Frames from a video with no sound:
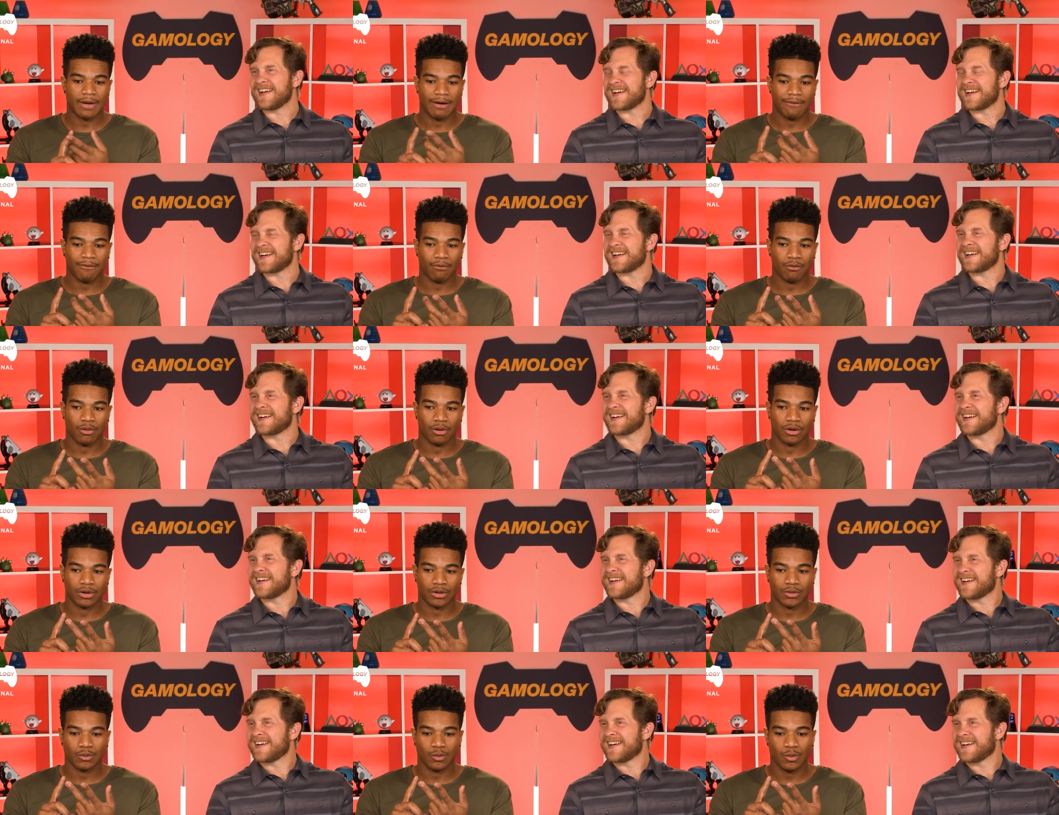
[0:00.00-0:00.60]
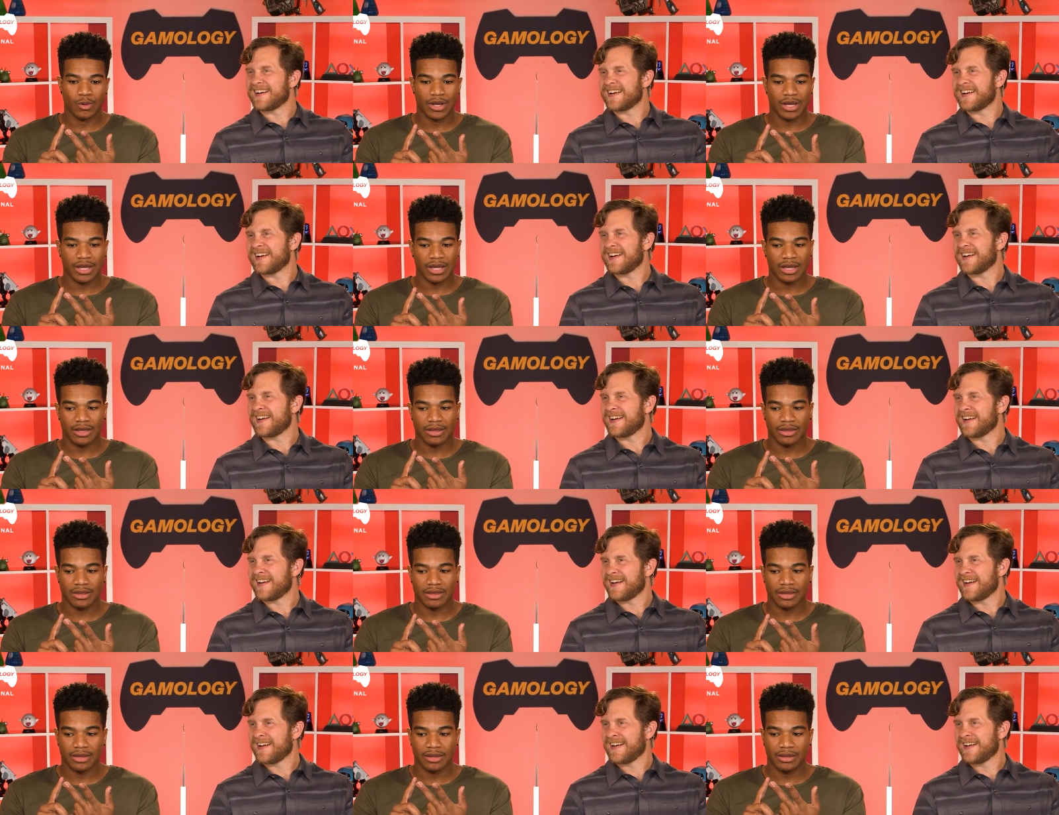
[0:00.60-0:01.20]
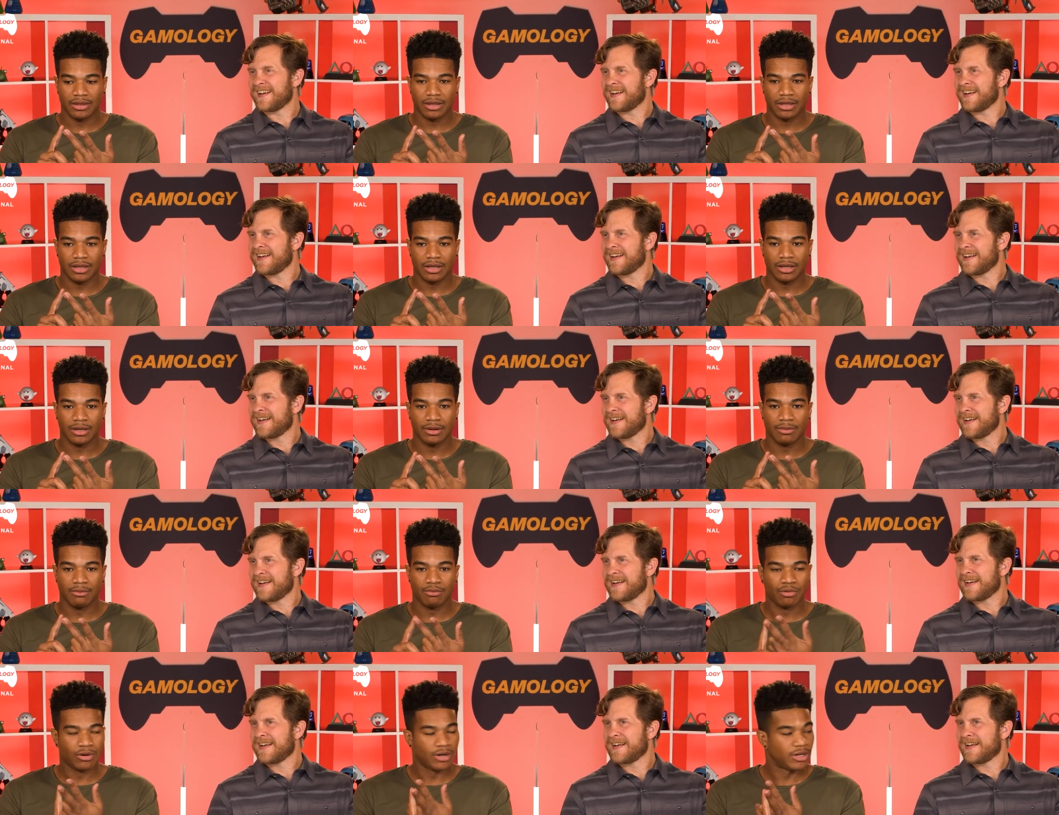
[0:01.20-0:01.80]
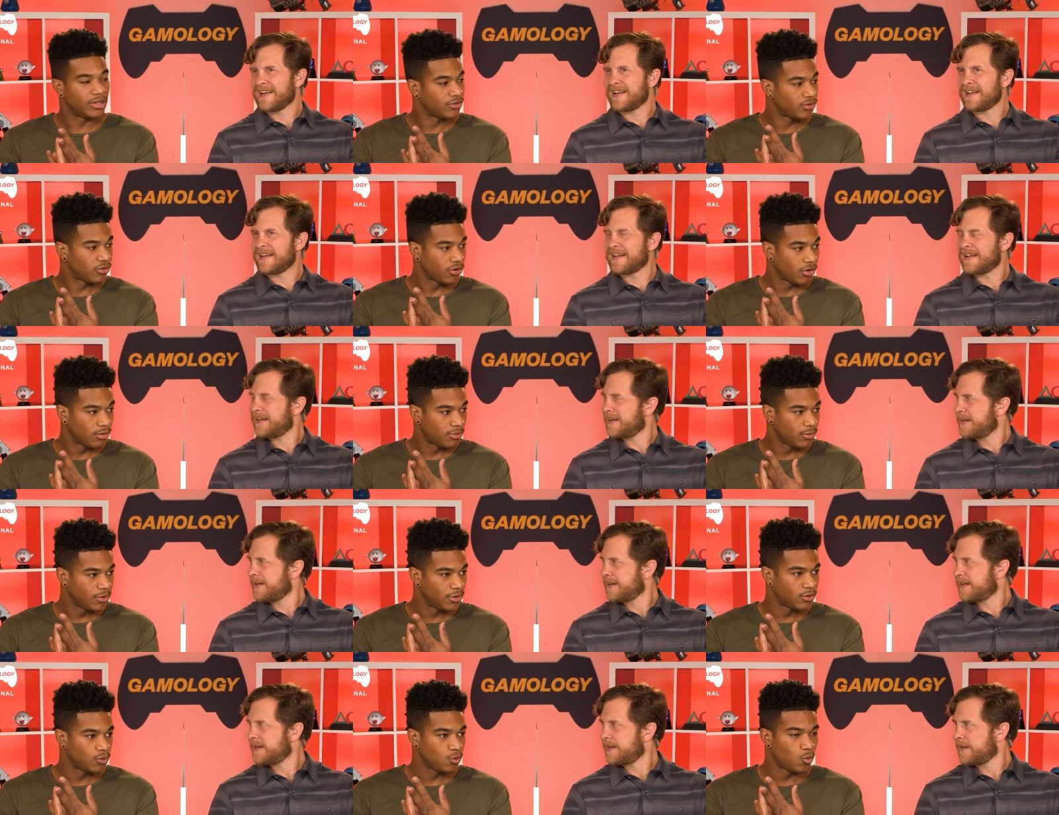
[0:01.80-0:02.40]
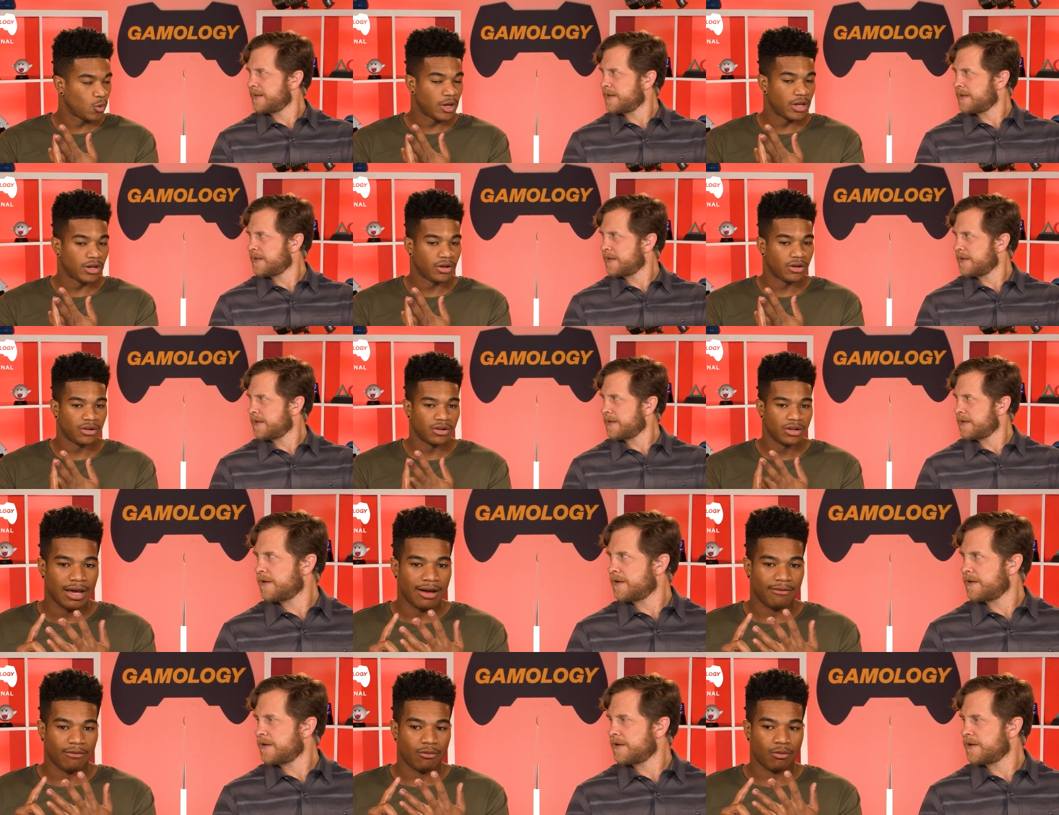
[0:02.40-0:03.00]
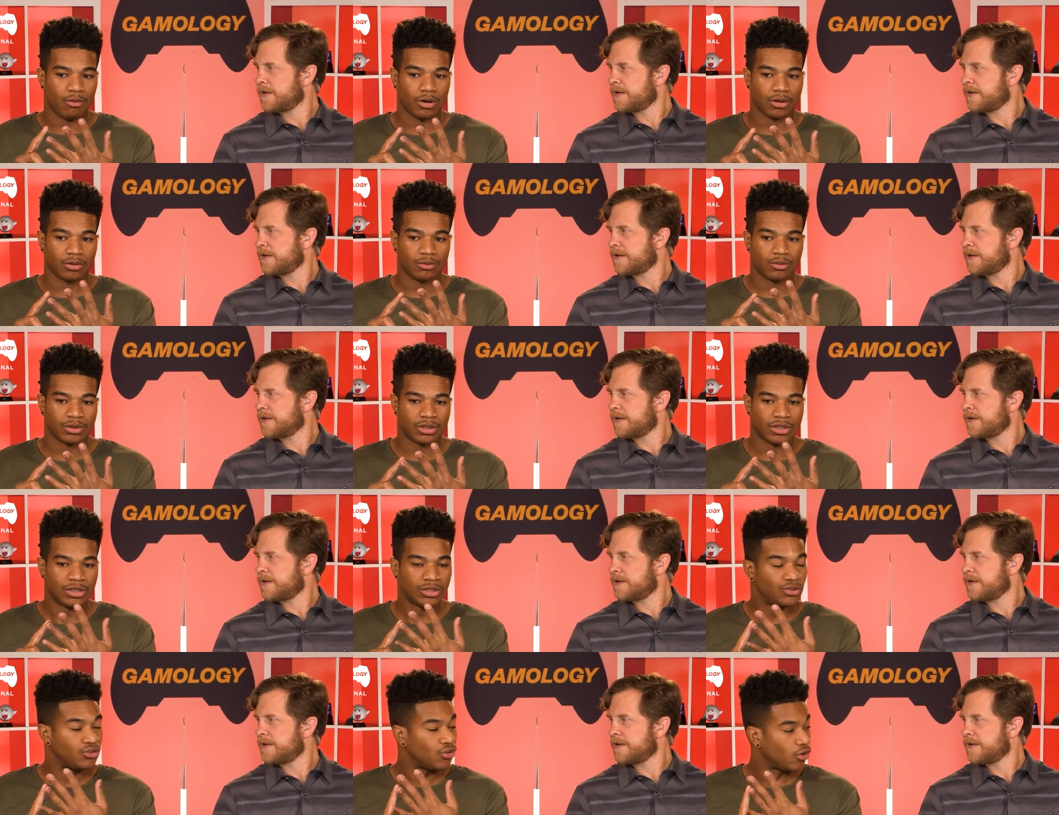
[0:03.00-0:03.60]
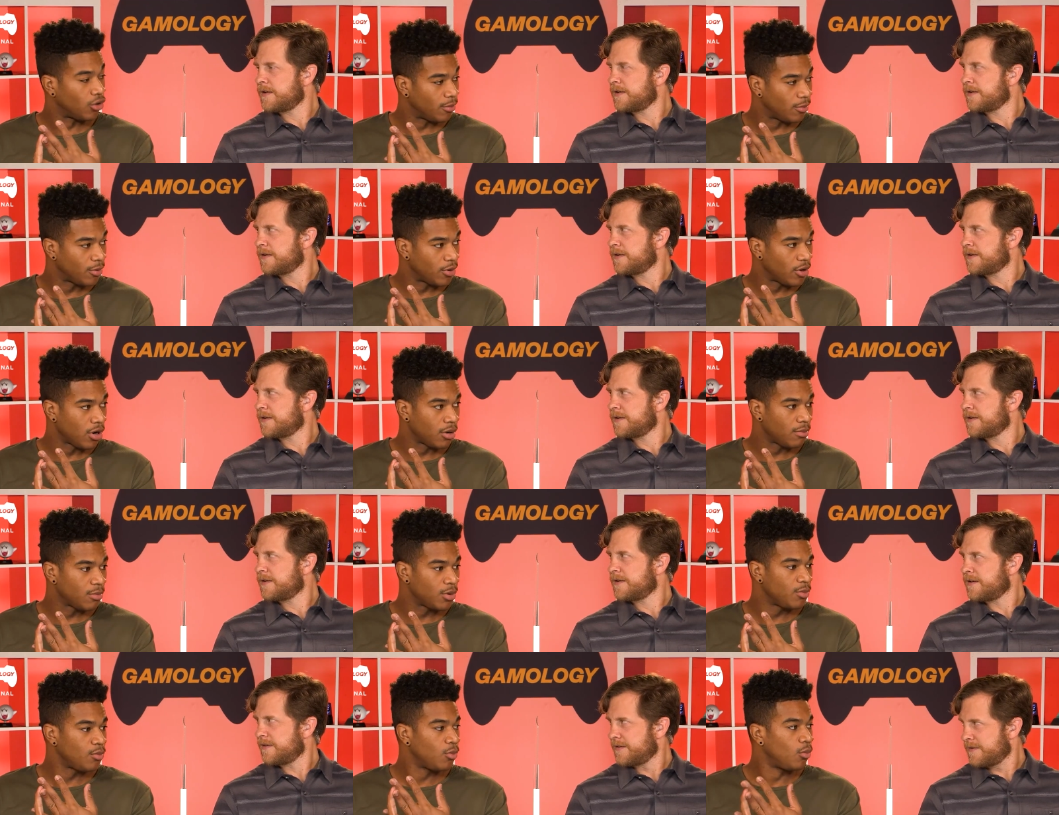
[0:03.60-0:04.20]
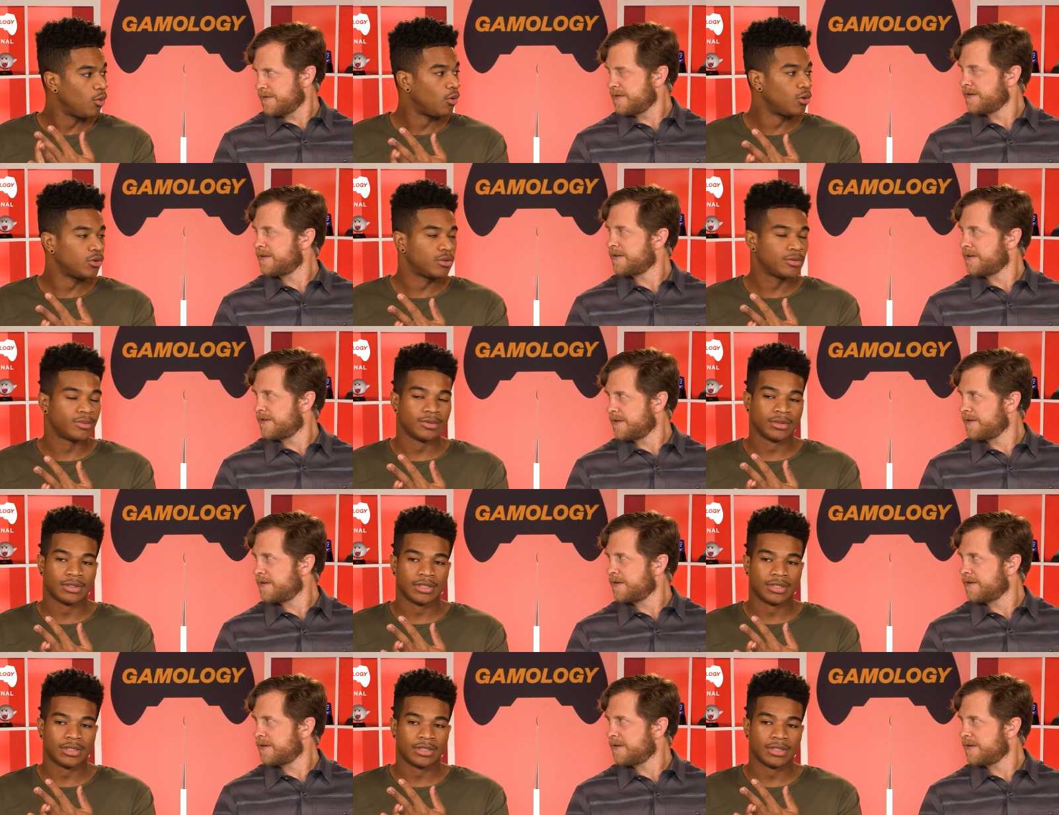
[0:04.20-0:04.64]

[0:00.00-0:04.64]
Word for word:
Speaker 1: I've worked with the British Army as well. I've worked with the German Army multiple